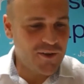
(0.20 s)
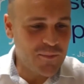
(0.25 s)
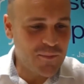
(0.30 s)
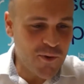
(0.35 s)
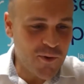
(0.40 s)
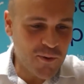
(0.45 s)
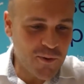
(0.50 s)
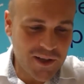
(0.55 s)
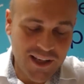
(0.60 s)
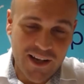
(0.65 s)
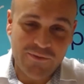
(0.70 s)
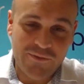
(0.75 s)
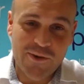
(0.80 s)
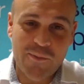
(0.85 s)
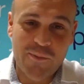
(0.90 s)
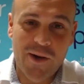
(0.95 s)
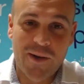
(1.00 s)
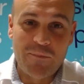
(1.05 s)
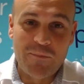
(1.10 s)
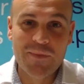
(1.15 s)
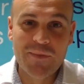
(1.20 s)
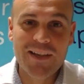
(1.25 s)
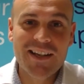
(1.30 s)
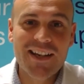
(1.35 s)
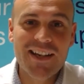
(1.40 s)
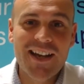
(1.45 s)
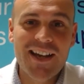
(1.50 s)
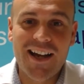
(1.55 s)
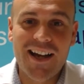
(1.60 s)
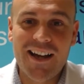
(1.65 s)
morning, everyone,
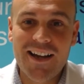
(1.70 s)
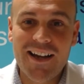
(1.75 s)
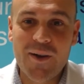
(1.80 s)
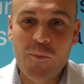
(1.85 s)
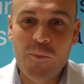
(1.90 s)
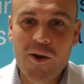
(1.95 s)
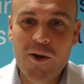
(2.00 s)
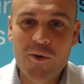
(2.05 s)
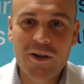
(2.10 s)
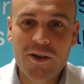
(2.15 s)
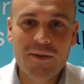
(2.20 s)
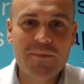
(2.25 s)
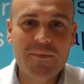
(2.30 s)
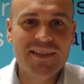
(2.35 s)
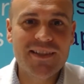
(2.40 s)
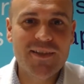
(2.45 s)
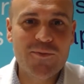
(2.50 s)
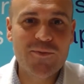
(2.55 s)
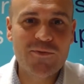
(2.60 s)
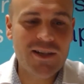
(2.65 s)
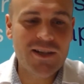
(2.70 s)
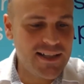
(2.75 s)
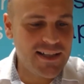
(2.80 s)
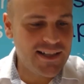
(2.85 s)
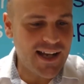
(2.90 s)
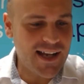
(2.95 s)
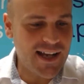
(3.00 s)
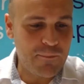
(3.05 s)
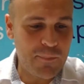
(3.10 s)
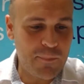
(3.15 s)
and welcome to the Reed
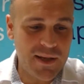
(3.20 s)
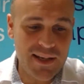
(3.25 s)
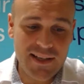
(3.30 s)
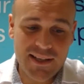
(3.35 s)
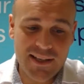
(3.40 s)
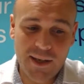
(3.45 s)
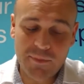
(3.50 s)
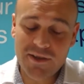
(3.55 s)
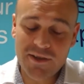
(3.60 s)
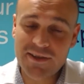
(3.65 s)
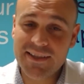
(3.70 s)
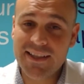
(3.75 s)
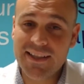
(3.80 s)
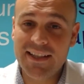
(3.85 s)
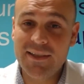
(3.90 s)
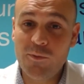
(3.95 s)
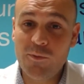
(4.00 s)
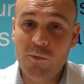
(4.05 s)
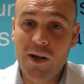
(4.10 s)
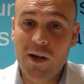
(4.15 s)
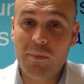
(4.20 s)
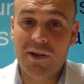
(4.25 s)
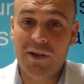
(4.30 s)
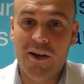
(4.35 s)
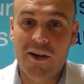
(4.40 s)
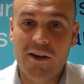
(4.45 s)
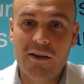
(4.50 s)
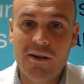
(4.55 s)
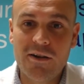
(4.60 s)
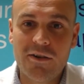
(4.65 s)
and PwC
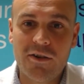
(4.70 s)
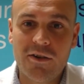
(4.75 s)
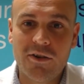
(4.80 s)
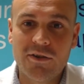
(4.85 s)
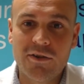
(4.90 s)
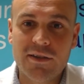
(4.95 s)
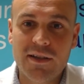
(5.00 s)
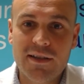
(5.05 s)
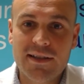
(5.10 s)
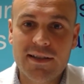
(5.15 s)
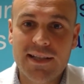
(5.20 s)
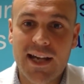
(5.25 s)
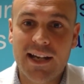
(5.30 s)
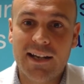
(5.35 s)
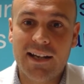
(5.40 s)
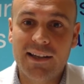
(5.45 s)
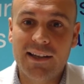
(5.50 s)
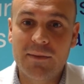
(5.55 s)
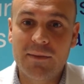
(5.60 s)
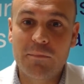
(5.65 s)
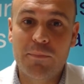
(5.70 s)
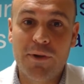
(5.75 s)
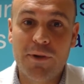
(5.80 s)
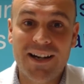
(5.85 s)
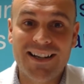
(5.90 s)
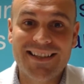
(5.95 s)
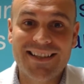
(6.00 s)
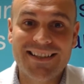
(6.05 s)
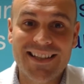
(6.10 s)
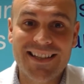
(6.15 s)
webinar on tackling
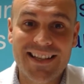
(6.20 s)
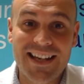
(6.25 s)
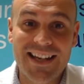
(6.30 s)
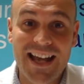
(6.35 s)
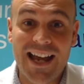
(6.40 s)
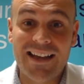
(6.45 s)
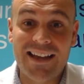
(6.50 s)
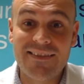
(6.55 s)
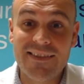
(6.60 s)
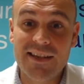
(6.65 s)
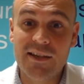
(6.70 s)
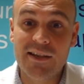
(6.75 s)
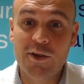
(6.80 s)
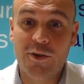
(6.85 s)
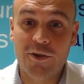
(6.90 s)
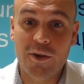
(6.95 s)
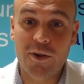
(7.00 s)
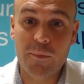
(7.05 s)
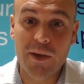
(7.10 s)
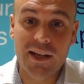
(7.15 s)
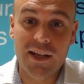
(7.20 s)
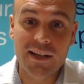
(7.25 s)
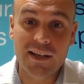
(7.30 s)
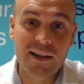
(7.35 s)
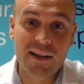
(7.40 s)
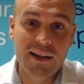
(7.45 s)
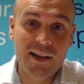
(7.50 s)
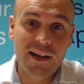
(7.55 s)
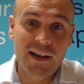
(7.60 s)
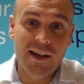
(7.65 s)
Brexit and the economy.
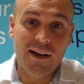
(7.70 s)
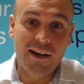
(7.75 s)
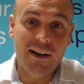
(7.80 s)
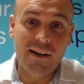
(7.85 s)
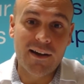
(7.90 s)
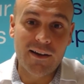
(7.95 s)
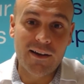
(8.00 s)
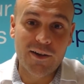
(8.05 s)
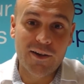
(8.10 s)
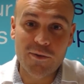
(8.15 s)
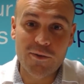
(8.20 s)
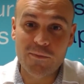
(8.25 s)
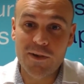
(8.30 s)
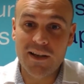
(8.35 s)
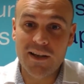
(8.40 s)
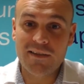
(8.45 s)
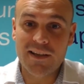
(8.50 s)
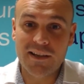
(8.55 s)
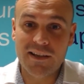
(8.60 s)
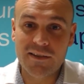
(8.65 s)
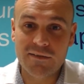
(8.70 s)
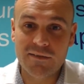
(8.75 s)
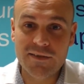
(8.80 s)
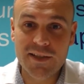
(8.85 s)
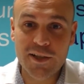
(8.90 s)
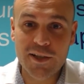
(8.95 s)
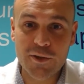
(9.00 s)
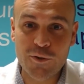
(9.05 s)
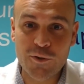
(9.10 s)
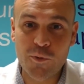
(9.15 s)
I couldn't really think of
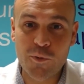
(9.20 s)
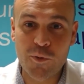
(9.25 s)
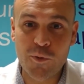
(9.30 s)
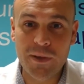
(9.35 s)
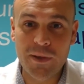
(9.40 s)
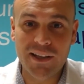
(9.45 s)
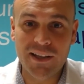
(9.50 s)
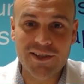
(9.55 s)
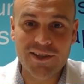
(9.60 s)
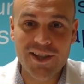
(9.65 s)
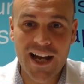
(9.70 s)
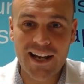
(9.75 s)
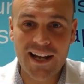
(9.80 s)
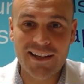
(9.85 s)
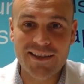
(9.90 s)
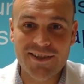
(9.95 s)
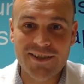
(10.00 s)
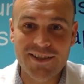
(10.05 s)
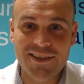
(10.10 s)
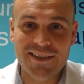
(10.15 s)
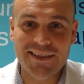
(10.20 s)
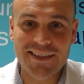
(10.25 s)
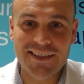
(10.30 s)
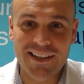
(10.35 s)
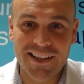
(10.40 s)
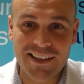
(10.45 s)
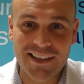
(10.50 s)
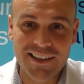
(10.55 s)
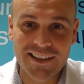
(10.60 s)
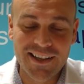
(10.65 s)
two more bigger challenges
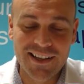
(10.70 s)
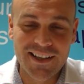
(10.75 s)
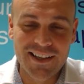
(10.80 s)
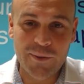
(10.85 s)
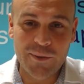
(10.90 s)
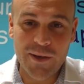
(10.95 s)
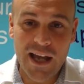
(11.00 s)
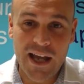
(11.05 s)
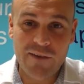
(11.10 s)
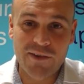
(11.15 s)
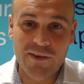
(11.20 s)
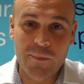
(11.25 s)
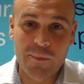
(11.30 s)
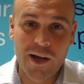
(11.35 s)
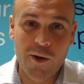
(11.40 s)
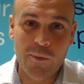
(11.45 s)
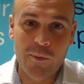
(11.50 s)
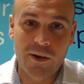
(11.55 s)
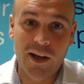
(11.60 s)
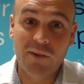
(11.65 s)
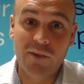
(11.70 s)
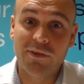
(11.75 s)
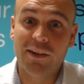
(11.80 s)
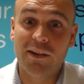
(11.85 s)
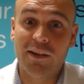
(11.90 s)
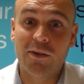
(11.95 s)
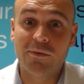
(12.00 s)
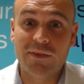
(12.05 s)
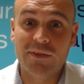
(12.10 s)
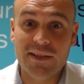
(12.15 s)
that we have at the moment, other
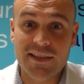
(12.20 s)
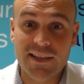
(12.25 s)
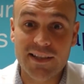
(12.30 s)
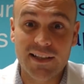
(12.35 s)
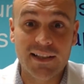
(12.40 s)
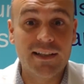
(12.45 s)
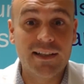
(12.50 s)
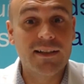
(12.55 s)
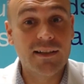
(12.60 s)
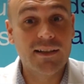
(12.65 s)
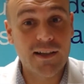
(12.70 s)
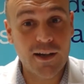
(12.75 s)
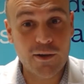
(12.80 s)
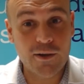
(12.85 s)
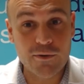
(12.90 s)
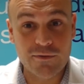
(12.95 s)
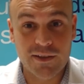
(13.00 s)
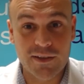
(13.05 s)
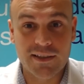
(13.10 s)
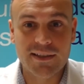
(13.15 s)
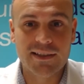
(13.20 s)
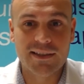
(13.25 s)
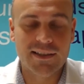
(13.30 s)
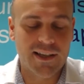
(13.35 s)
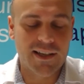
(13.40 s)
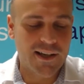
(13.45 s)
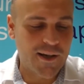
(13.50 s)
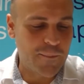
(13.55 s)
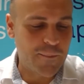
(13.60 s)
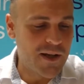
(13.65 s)
than obviously
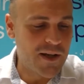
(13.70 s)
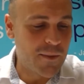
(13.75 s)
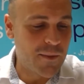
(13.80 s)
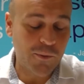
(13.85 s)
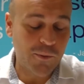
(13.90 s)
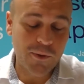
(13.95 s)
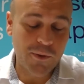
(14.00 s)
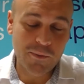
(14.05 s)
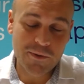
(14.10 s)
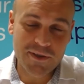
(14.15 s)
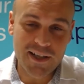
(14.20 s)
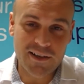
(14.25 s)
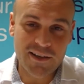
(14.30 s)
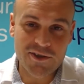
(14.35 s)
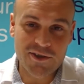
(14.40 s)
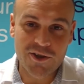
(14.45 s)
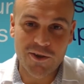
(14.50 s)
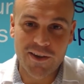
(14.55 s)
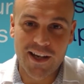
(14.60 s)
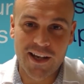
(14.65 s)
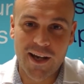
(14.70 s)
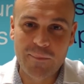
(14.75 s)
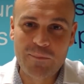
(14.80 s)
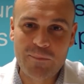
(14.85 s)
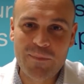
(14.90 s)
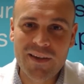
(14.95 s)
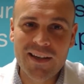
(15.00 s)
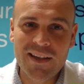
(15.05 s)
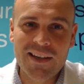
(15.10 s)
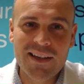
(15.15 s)
COVID, but we will touch on
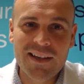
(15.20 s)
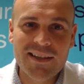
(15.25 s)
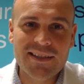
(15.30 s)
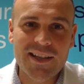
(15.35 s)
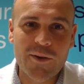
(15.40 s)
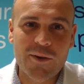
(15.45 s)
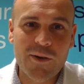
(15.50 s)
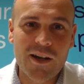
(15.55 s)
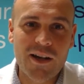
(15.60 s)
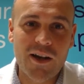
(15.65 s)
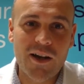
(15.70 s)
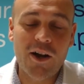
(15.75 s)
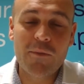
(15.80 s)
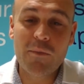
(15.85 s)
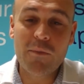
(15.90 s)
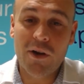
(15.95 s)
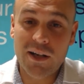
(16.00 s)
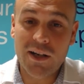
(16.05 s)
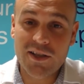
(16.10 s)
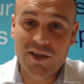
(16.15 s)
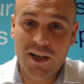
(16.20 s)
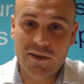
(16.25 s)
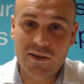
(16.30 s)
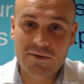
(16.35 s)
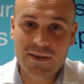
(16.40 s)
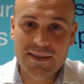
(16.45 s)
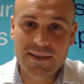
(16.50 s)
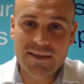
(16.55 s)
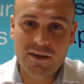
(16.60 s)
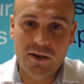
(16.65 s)
that. So I'm Mike
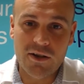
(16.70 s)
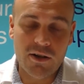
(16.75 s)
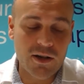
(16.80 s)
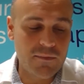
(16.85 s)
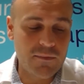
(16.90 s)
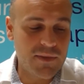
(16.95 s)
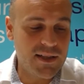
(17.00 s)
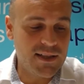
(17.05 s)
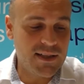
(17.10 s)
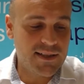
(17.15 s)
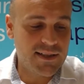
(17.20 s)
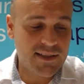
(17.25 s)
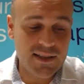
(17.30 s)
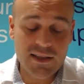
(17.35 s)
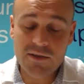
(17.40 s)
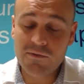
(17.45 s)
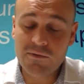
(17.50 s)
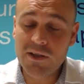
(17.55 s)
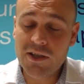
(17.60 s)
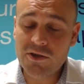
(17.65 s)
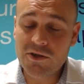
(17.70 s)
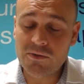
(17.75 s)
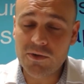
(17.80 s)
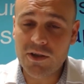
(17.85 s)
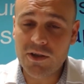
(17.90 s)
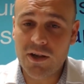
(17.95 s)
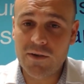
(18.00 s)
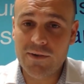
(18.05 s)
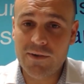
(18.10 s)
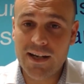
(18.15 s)
Jones. I'm the Senior Regional
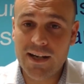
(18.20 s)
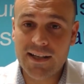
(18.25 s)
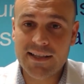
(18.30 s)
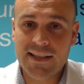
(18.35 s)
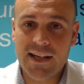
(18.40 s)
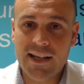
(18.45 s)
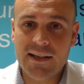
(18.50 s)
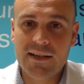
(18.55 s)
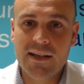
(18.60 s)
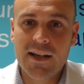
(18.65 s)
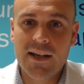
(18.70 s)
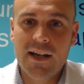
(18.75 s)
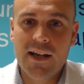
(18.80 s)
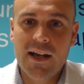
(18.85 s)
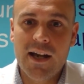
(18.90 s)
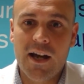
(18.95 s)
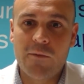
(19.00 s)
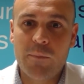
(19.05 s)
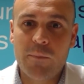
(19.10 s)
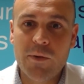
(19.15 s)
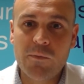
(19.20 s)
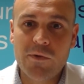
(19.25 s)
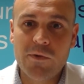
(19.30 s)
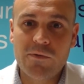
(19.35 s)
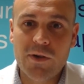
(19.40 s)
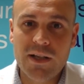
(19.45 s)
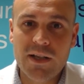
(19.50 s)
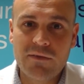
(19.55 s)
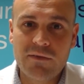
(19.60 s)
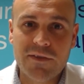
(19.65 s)
Director. I've been with
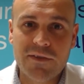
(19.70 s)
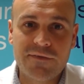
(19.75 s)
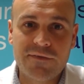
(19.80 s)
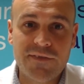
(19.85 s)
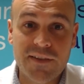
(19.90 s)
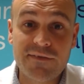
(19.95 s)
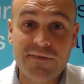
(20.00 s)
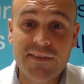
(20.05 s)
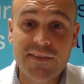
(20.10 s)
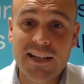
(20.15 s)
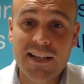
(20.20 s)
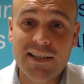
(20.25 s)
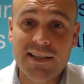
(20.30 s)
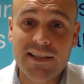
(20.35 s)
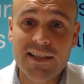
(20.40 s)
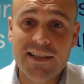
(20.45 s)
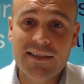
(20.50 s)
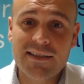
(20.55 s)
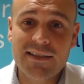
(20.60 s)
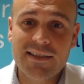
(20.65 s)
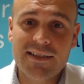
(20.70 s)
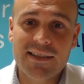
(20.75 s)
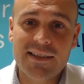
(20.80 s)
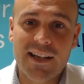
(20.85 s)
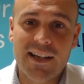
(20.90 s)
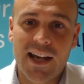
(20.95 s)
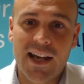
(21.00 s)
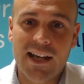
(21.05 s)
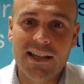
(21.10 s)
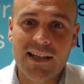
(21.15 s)
Reed for 15 years,
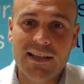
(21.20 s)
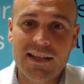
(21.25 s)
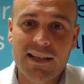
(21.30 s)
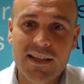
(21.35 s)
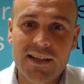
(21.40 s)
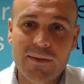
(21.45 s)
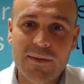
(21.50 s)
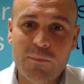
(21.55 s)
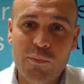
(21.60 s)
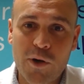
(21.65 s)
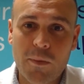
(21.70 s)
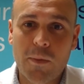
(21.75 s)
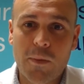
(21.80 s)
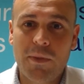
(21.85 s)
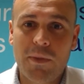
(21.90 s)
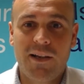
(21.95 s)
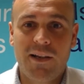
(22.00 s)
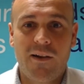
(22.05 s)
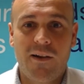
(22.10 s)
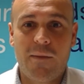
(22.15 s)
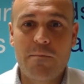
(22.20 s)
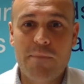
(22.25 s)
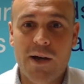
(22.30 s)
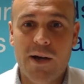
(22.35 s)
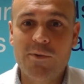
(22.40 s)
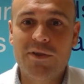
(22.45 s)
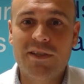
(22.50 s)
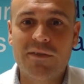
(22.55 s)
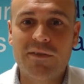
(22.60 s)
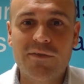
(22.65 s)
and probably like
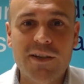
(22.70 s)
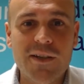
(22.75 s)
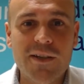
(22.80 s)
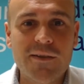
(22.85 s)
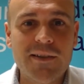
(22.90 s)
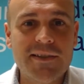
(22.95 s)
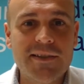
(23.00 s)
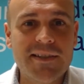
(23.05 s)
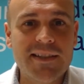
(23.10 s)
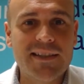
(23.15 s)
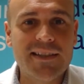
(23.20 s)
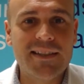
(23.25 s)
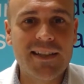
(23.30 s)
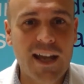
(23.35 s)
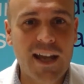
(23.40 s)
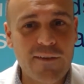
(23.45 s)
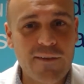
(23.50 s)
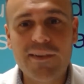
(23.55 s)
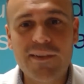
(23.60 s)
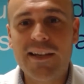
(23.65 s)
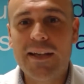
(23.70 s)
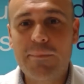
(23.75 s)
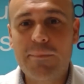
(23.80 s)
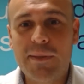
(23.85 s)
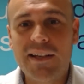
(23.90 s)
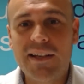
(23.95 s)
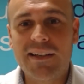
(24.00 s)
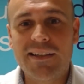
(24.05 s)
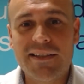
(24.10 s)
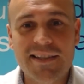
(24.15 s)
most of you, this has definitely
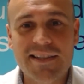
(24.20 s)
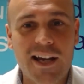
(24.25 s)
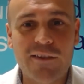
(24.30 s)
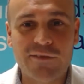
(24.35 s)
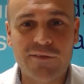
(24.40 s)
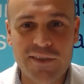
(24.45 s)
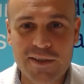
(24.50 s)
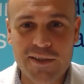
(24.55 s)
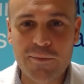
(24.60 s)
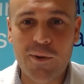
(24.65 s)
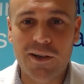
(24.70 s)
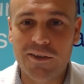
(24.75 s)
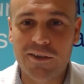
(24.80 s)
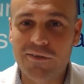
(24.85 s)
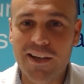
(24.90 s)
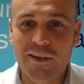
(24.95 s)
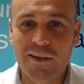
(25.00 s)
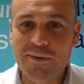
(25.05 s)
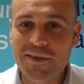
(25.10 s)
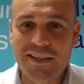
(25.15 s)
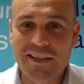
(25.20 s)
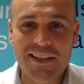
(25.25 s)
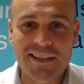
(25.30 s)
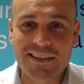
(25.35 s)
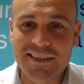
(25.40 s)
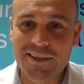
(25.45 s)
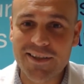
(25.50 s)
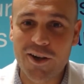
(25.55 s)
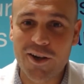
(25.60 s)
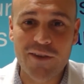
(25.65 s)
been the toughest one of those
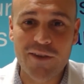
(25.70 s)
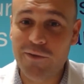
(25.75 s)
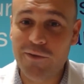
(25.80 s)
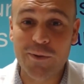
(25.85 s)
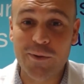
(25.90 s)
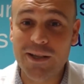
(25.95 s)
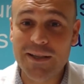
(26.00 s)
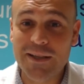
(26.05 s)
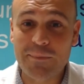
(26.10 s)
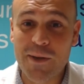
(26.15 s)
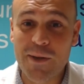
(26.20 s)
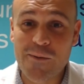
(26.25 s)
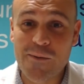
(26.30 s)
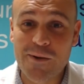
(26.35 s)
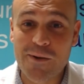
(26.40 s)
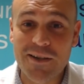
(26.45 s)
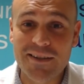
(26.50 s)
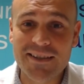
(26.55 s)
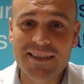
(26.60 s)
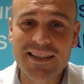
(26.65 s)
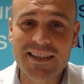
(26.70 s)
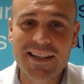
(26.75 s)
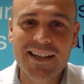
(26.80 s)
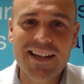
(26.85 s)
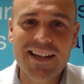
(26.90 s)
years I've ever experienced.